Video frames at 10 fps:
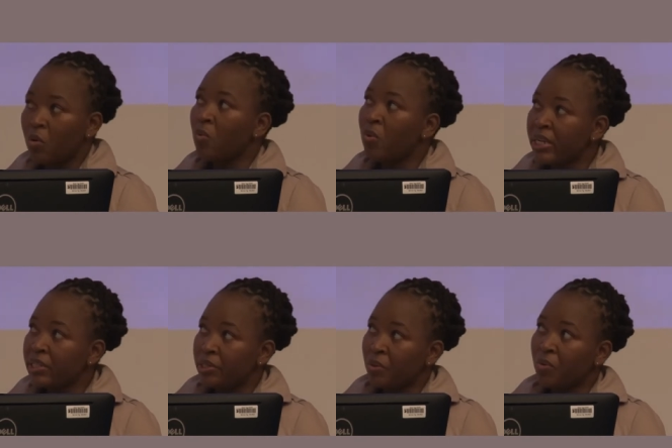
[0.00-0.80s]

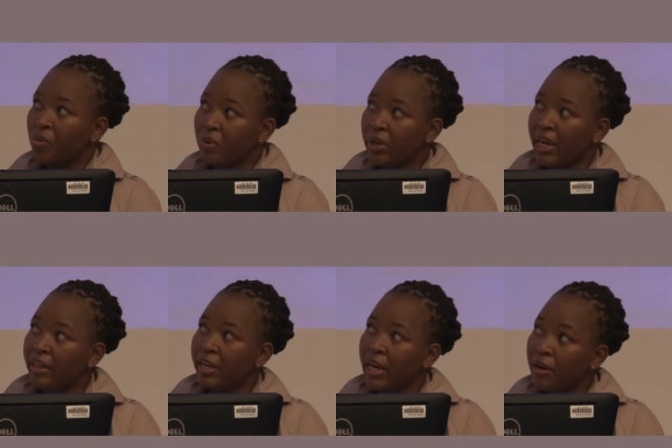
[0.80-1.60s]
which will, at
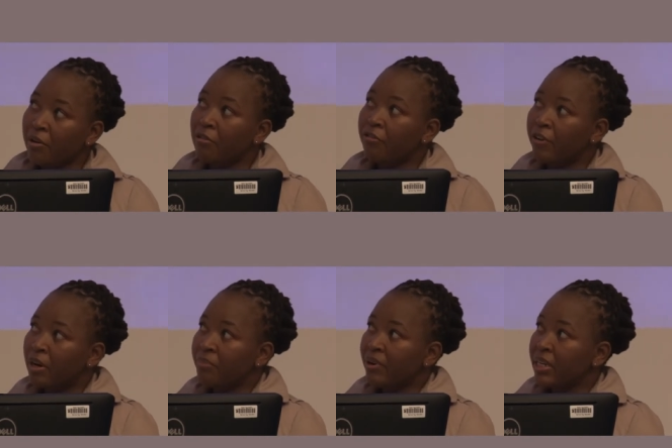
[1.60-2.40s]
the end of uh,
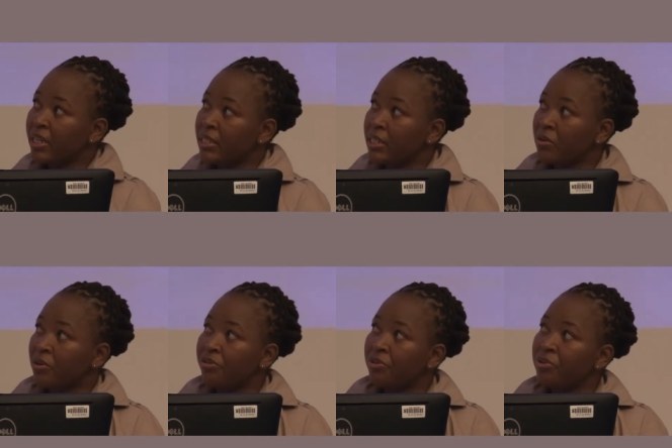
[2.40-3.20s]
pregnancy,
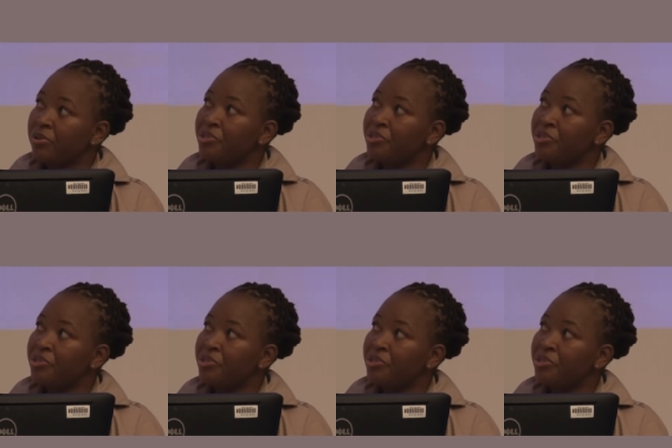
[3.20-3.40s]
contribute